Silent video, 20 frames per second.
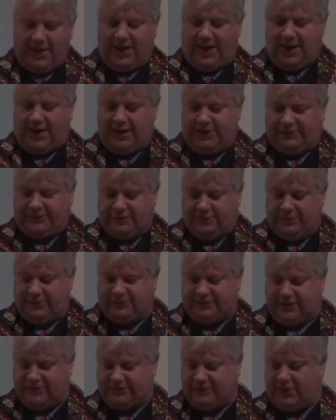And as soon
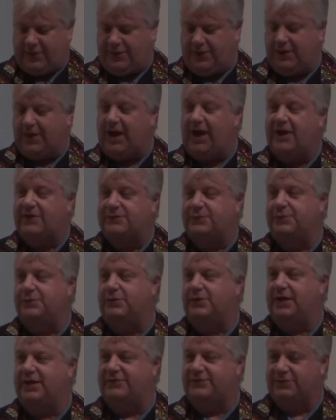as I saw the gospel
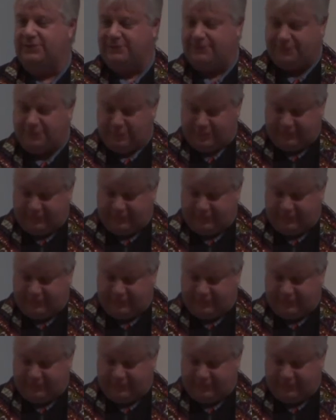lesson for